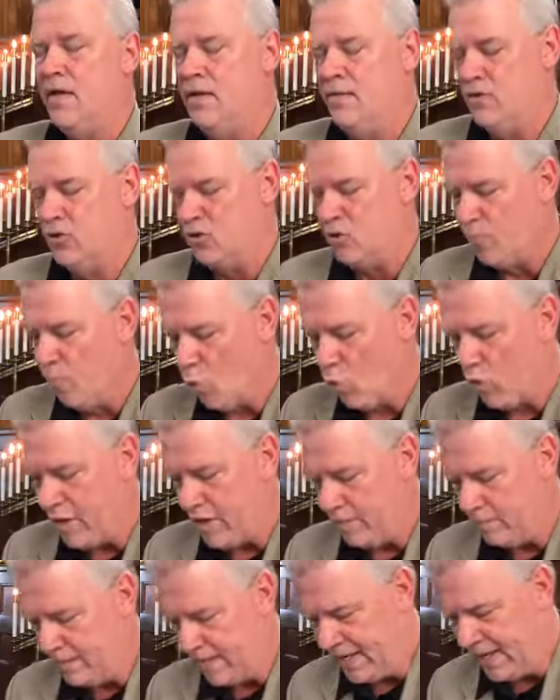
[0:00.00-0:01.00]
This
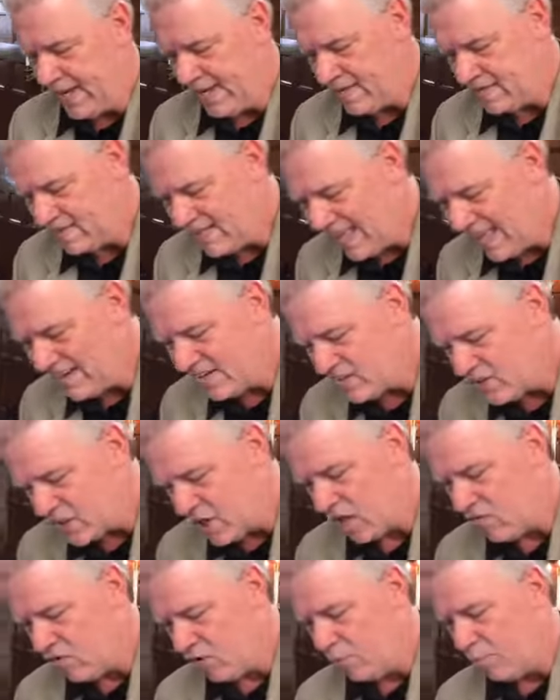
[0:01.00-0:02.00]
morning begins that
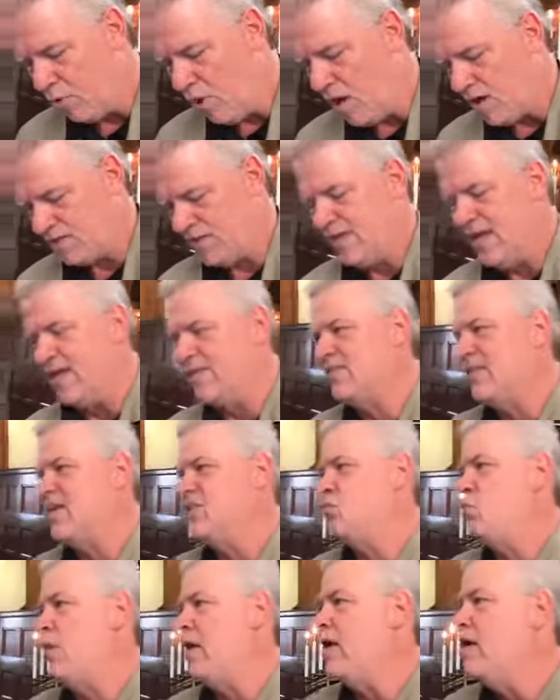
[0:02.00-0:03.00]
discovery process
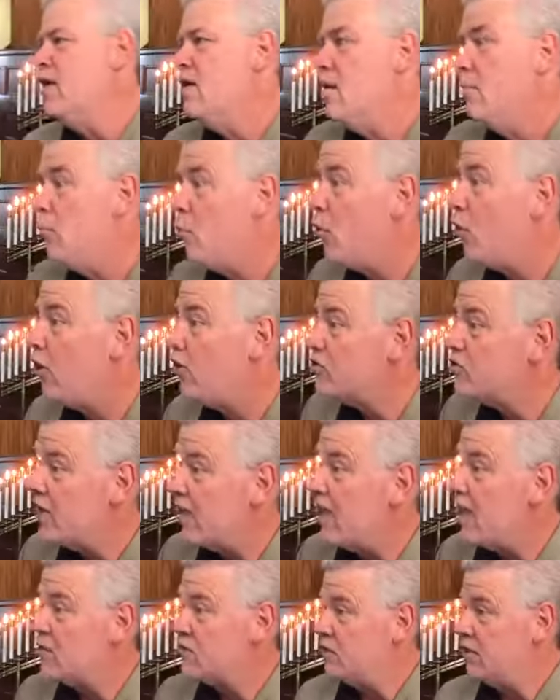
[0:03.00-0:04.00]
as we put
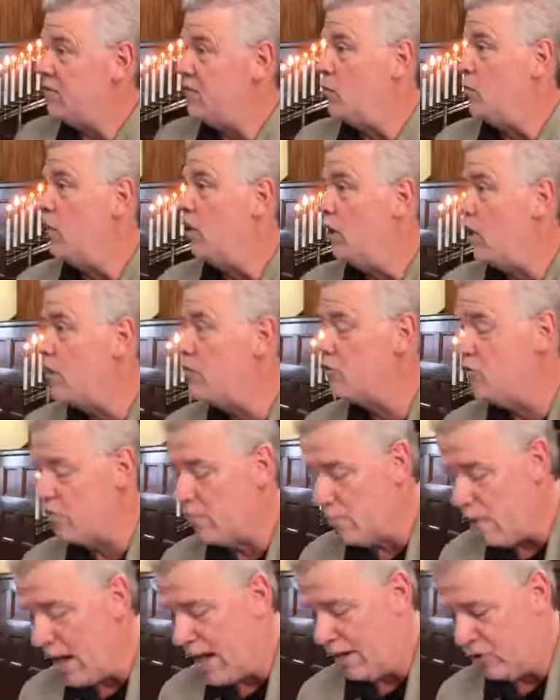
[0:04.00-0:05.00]
ourselves, if you will, under the
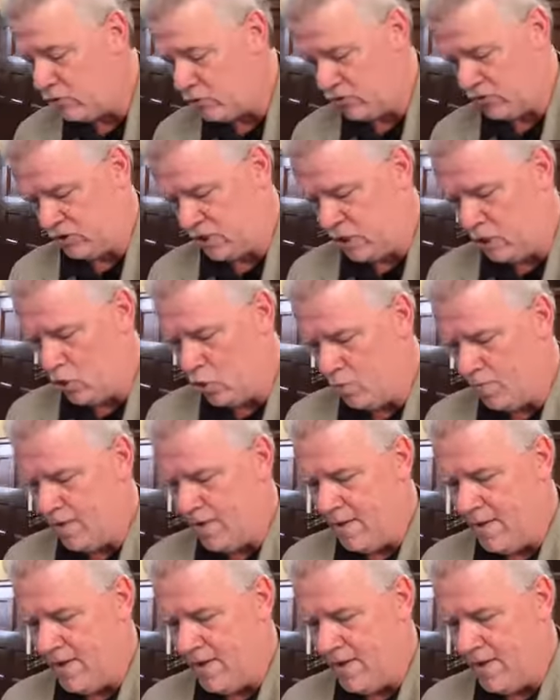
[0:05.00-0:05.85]
microscope